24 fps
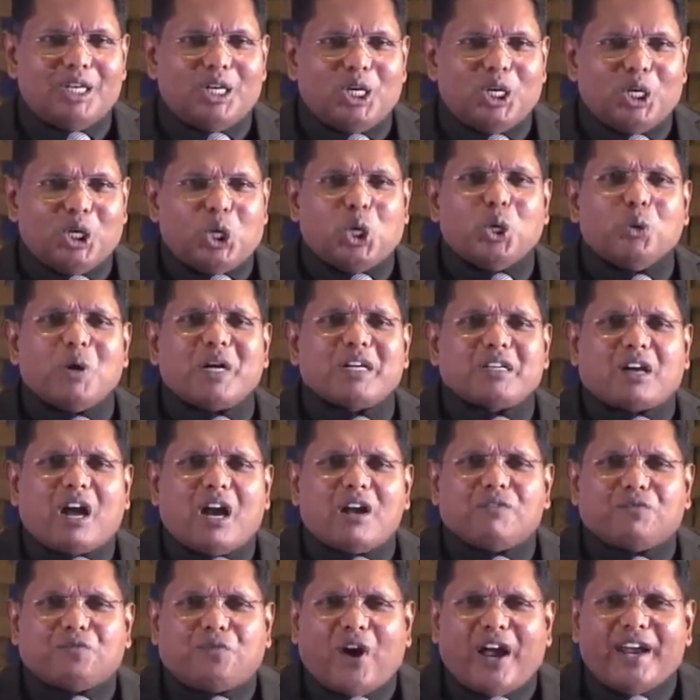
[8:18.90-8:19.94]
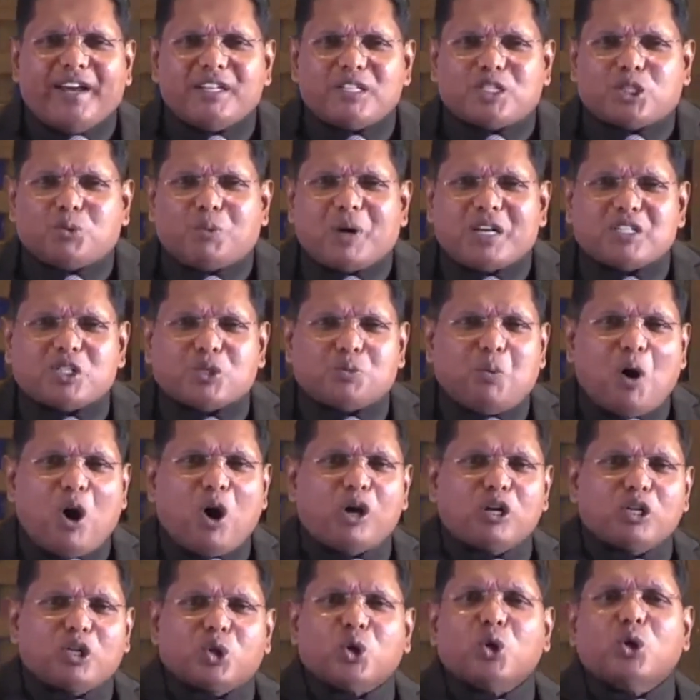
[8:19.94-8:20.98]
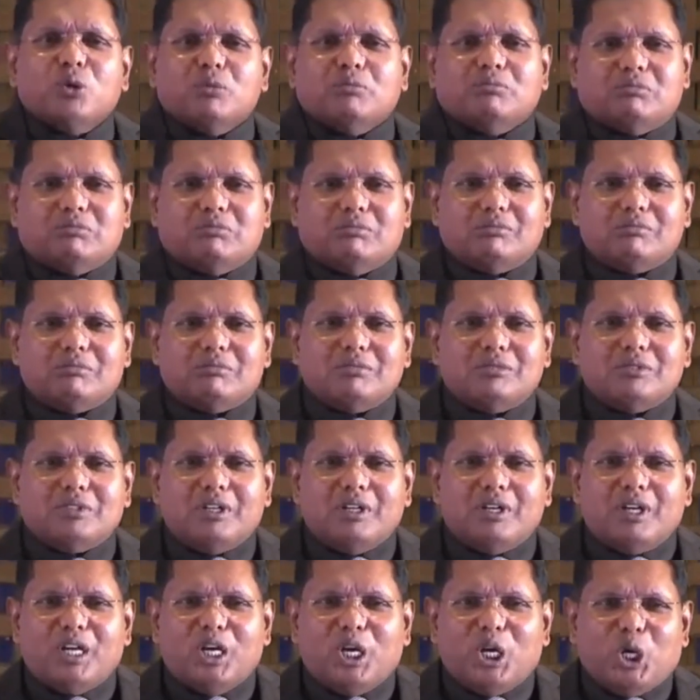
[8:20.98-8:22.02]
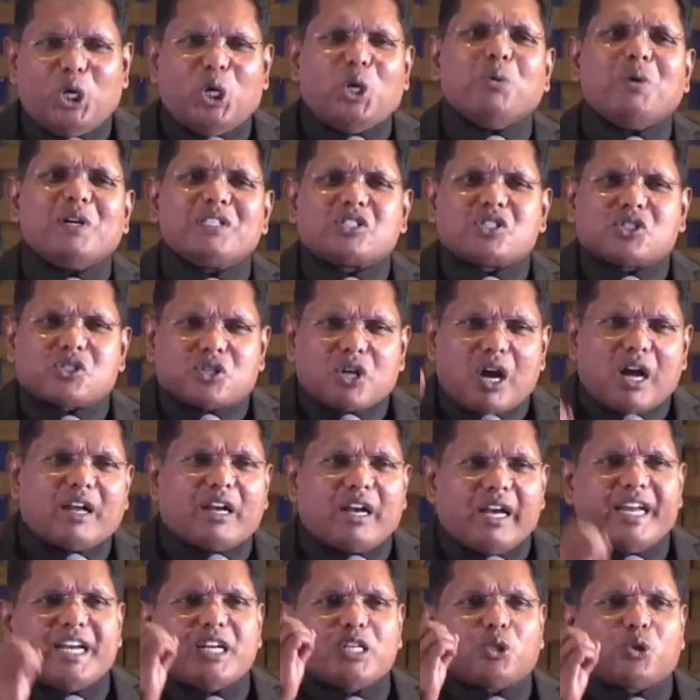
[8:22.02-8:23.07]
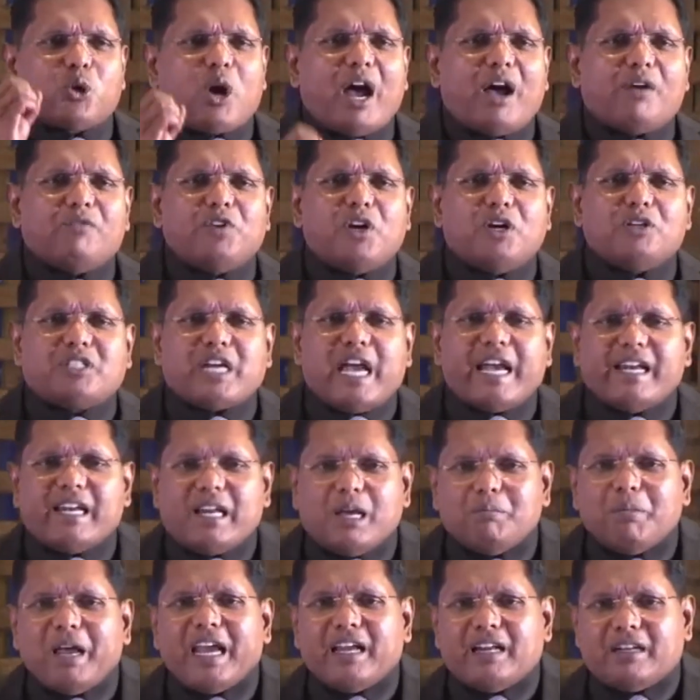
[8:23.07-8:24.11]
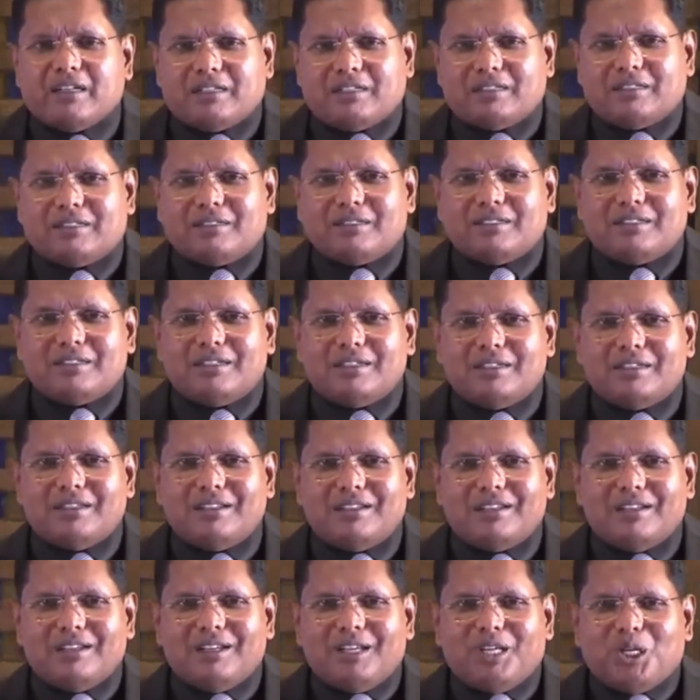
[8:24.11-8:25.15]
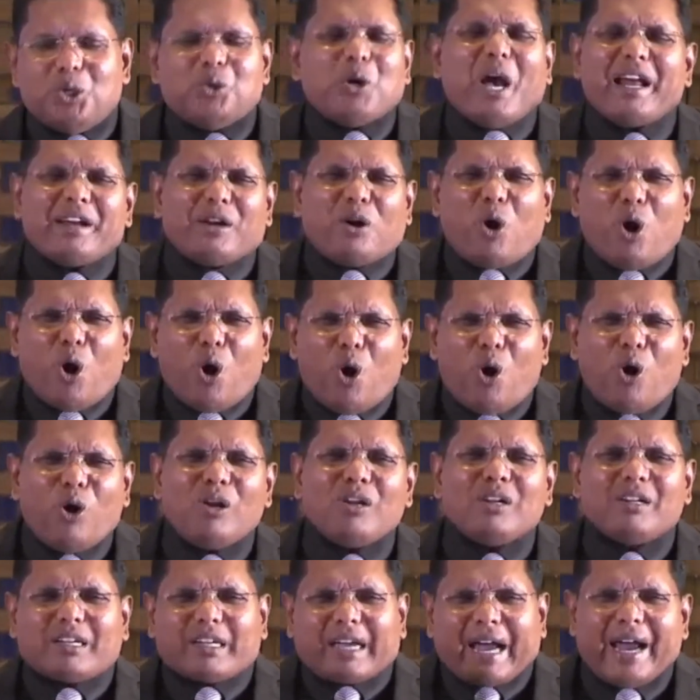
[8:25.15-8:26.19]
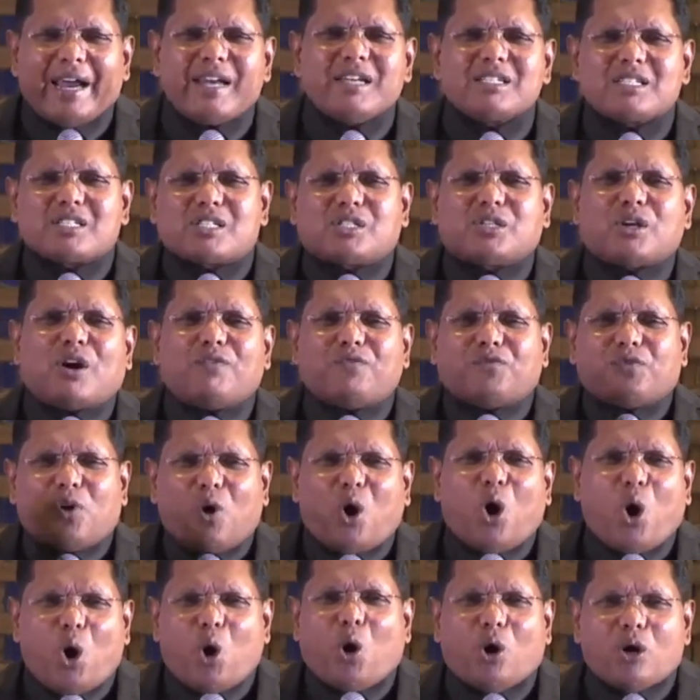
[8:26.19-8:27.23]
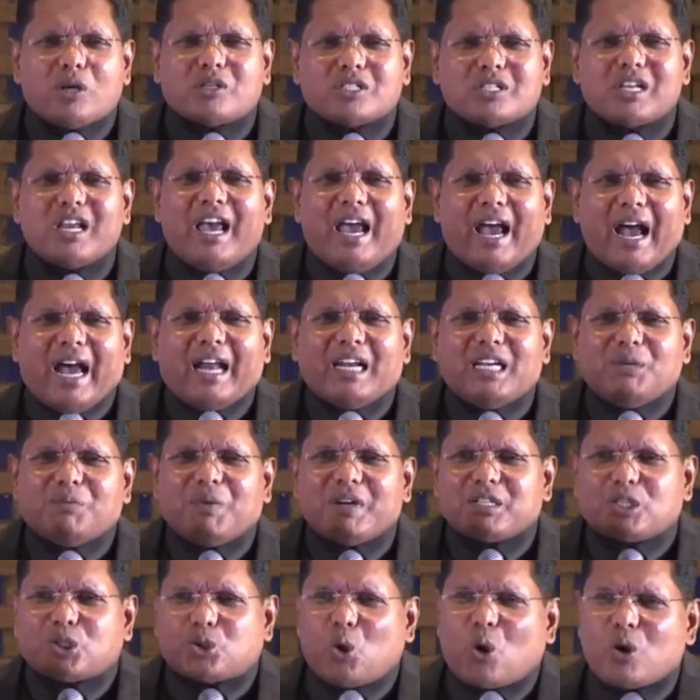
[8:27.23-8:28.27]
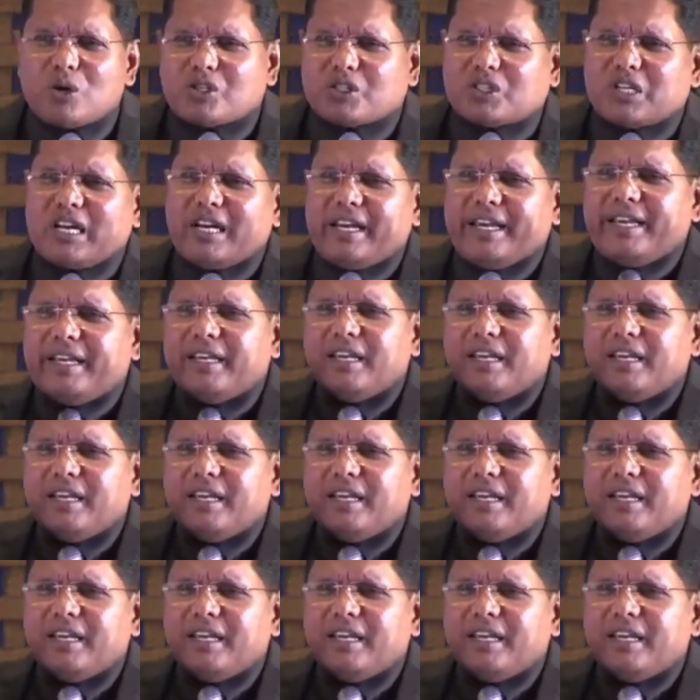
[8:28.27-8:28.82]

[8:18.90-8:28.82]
You were confined to a small room. You were struggling to have your daily meal. You had all kinds of odds, and you were totally